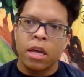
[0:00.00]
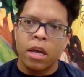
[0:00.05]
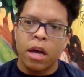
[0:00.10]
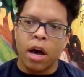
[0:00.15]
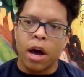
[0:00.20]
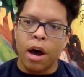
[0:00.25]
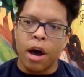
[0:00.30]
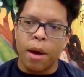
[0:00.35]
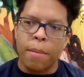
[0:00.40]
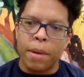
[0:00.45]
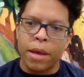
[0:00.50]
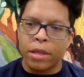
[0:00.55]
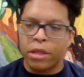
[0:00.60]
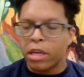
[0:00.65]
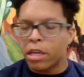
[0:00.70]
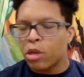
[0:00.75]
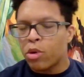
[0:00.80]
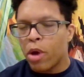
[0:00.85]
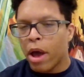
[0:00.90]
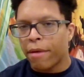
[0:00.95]
And
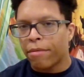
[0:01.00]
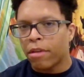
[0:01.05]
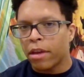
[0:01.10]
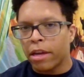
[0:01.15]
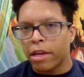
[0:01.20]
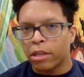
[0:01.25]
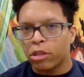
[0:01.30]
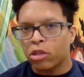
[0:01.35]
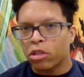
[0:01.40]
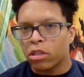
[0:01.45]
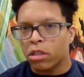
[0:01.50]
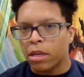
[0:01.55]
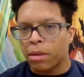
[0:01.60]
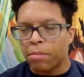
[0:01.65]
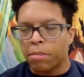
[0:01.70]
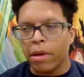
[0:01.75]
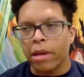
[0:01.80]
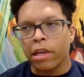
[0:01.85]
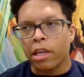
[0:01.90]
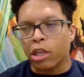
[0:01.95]
then you have the interesting
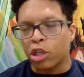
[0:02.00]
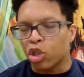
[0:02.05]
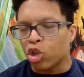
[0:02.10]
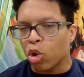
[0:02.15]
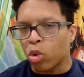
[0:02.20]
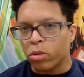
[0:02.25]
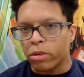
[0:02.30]
pick in Joe